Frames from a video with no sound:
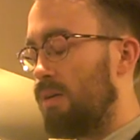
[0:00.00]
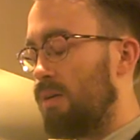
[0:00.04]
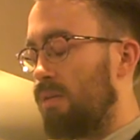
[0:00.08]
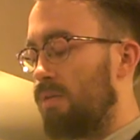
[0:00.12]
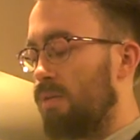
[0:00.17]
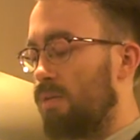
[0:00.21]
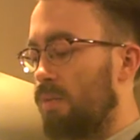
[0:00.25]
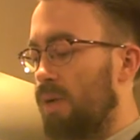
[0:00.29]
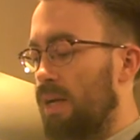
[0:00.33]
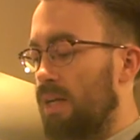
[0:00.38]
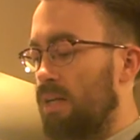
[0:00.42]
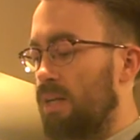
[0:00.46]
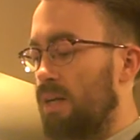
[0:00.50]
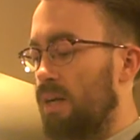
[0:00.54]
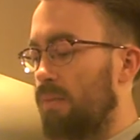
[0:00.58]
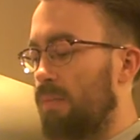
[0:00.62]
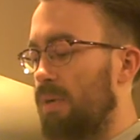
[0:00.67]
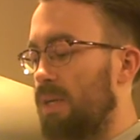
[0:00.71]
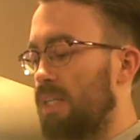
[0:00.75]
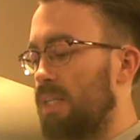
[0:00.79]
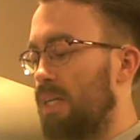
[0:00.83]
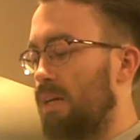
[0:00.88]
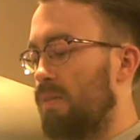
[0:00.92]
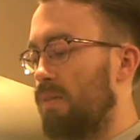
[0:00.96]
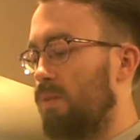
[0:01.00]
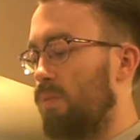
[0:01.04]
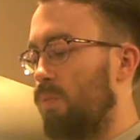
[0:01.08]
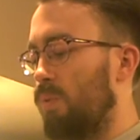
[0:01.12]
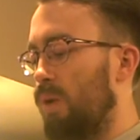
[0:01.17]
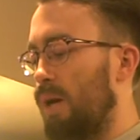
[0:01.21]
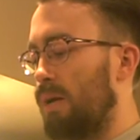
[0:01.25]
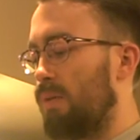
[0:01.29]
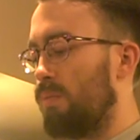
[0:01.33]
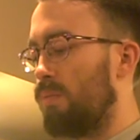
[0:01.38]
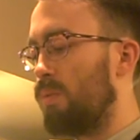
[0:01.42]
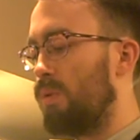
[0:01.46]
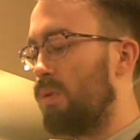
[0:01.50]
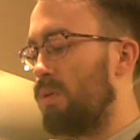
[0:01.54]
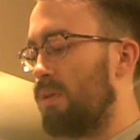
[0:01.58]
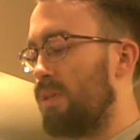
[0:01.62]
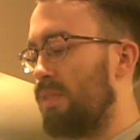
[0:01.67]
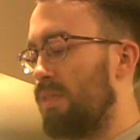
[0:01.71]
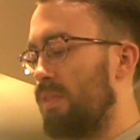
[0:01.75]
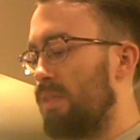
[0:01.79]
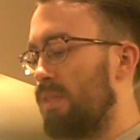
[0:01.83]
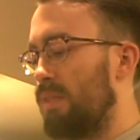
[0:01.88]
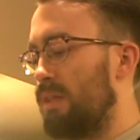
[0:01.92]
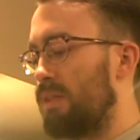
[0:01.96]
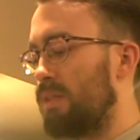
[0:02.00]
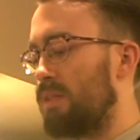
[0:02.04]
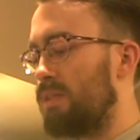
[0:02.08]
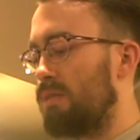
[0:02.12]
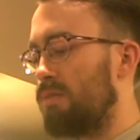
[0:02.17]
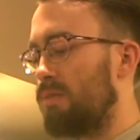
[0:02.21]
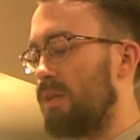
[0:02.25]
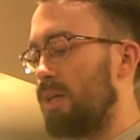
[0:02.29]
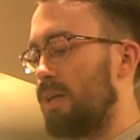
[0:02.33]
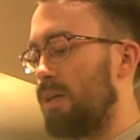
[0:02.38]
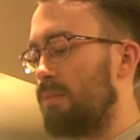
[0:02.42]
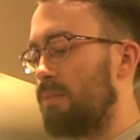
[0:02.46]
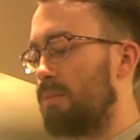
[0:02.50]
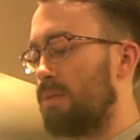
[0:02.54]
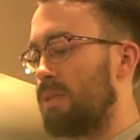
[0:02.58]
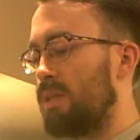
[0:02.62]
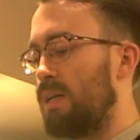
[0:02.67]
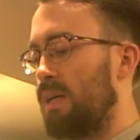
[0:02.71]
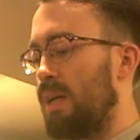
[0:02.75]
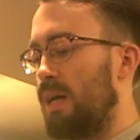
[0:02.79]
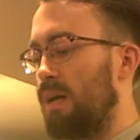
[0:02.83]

The red coming down the white wool in thin streams,